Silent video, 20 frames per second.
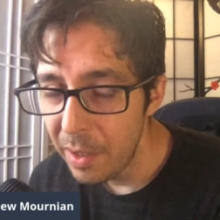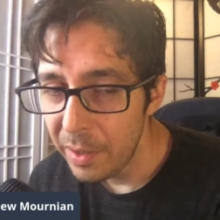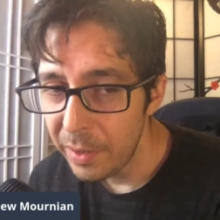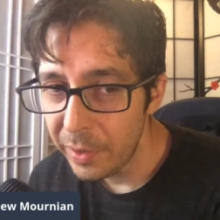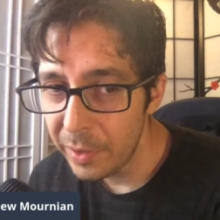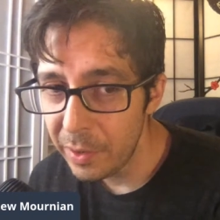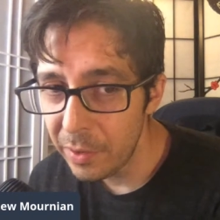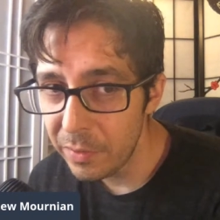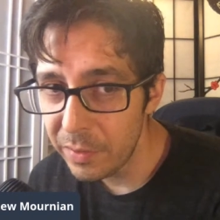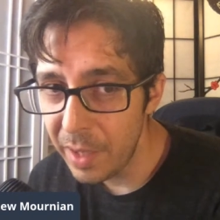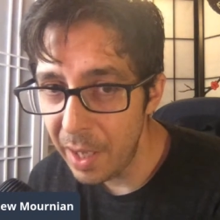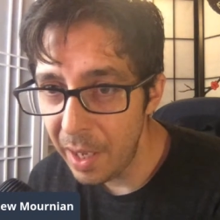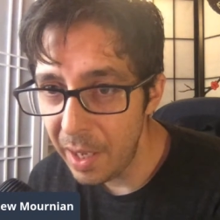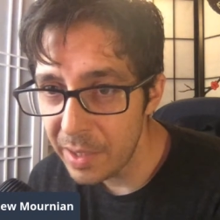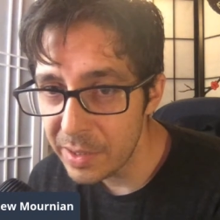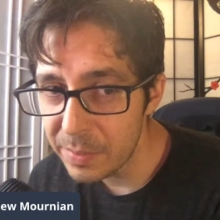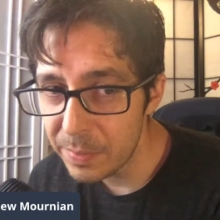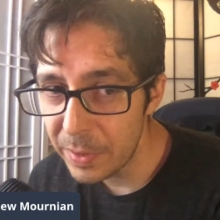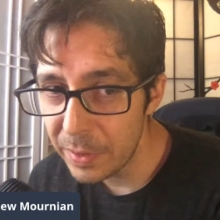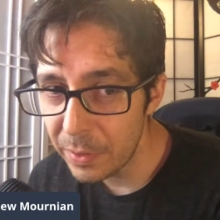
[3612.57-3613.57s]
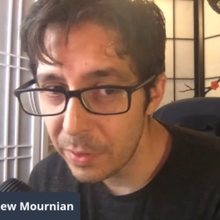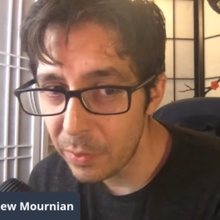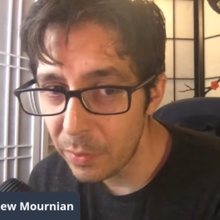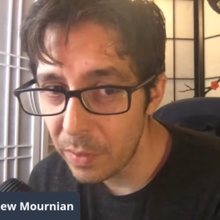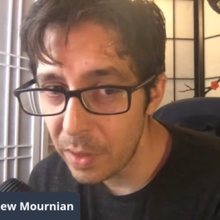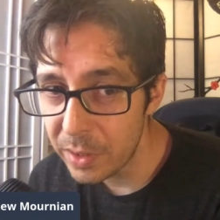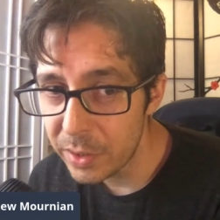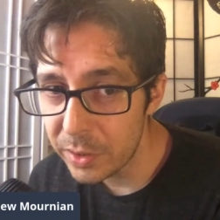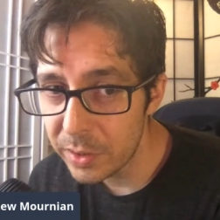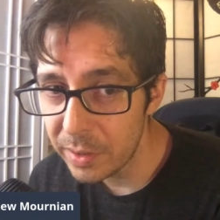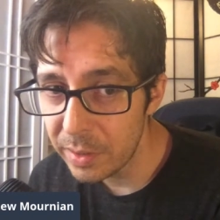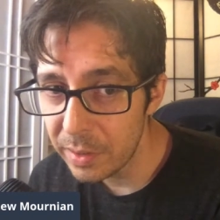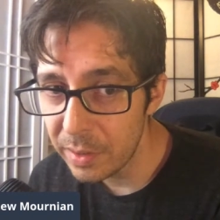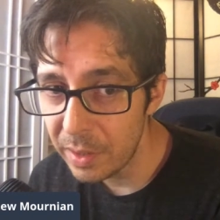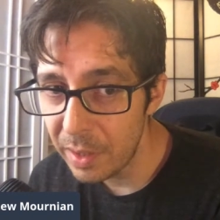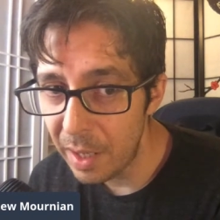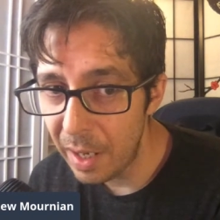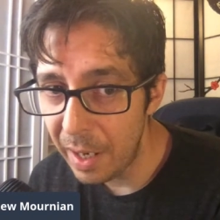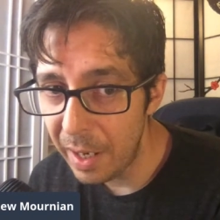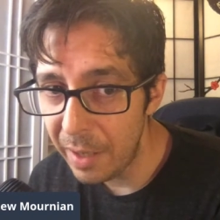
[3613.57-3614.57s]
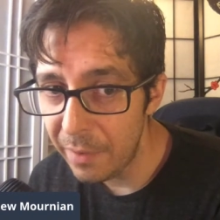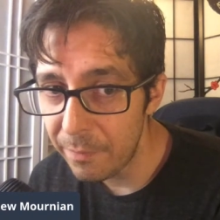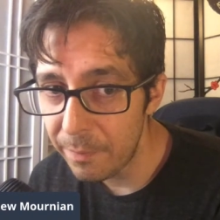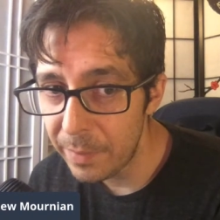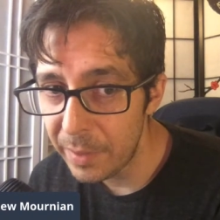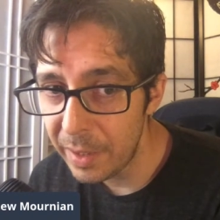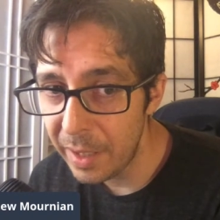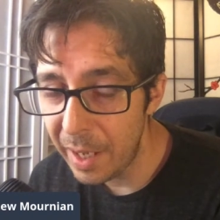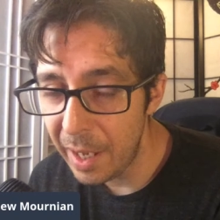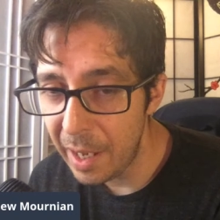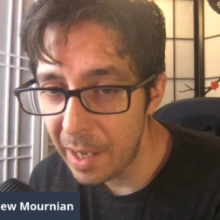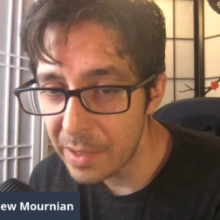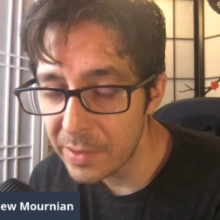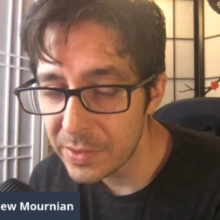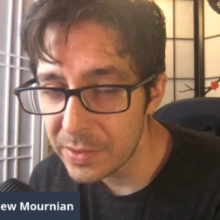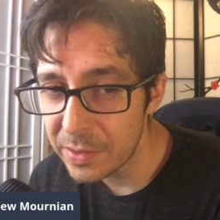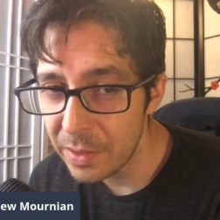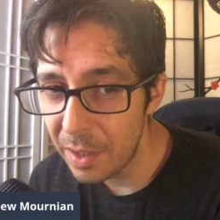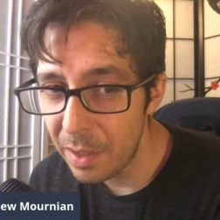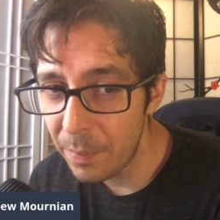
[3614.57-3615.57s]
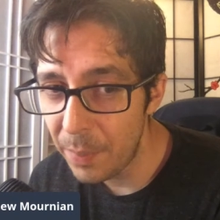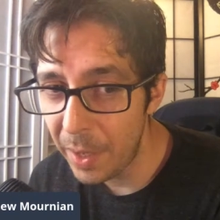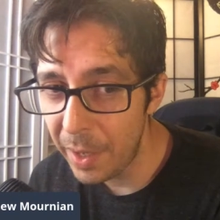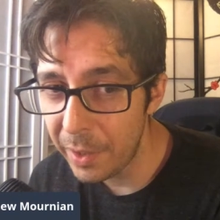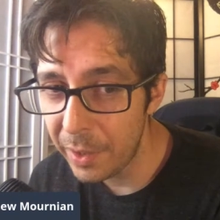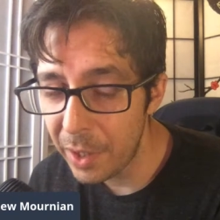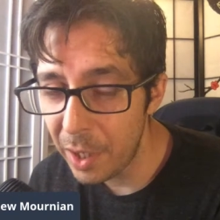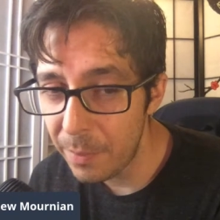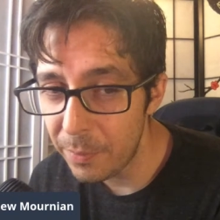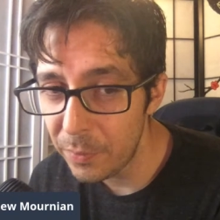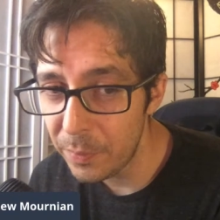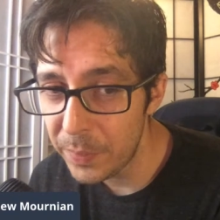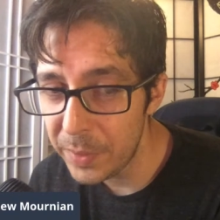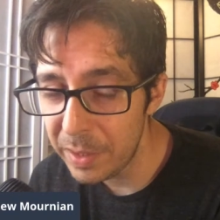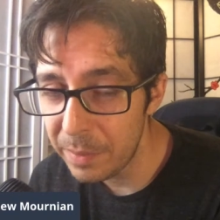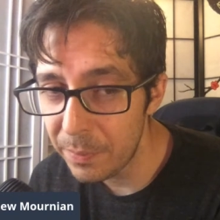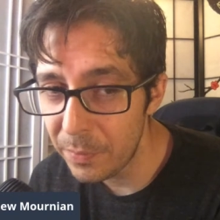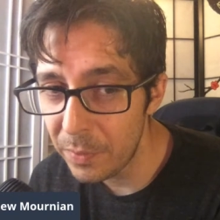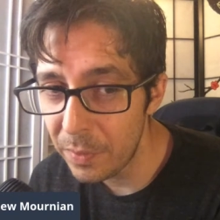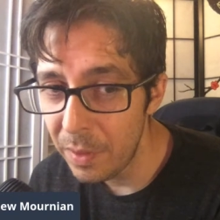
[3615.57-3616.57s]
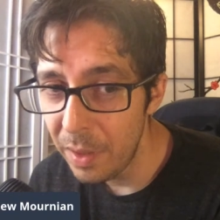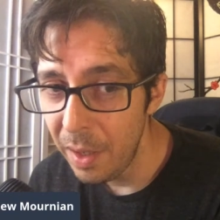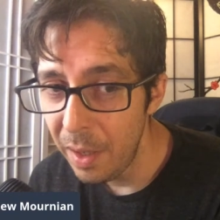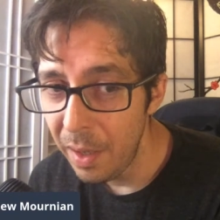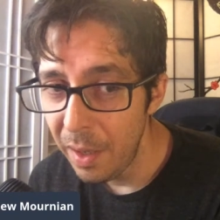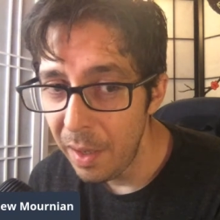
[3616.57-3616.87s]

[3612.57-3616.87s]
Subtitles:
You know, that has been a question that I have been asked by a couple of people.